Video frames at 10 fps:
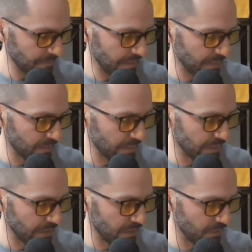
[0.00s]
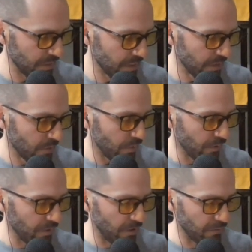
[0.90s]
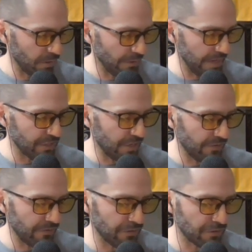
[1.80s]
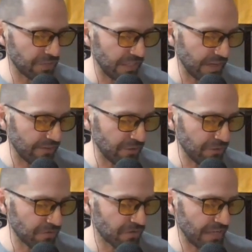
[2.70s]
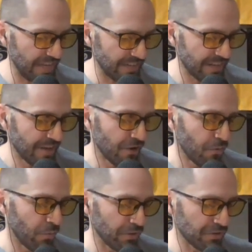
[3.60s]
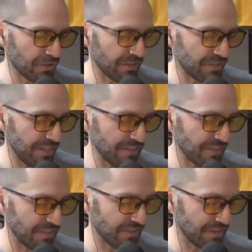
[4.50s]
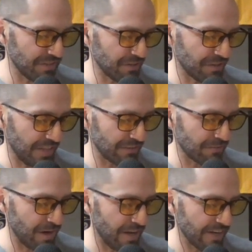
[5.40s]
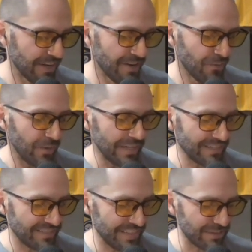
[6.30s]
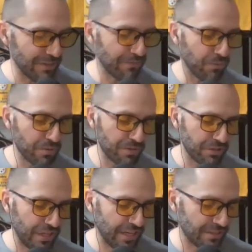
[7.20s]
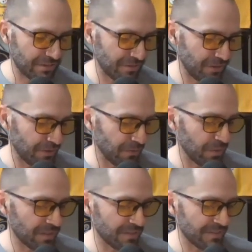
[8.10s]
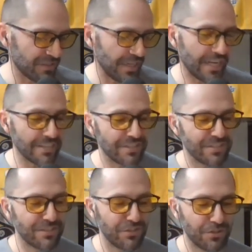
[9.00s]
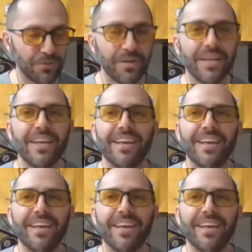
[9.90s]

Here we go. Will Caldwell. Hey, Jeff, have you seen, have you sent Wilson a cease and desist on Let's Ride when he's legally forced to change his slogan? What does it change to?